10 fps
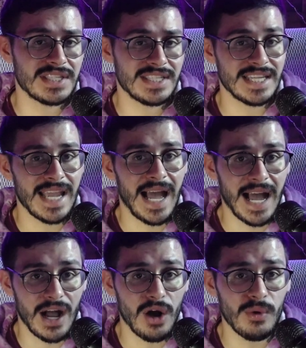to see
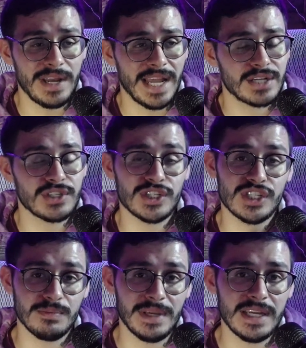how it actually
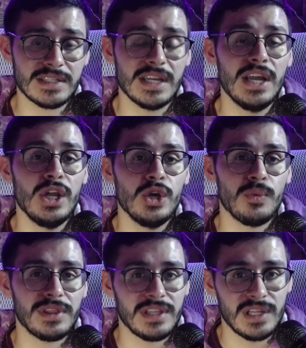speaks
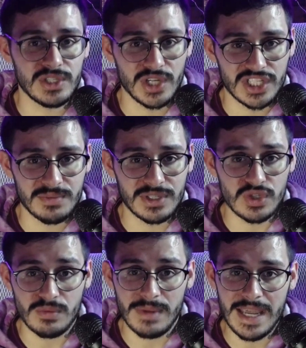with the
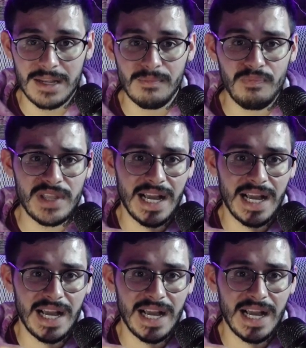adjustments you make.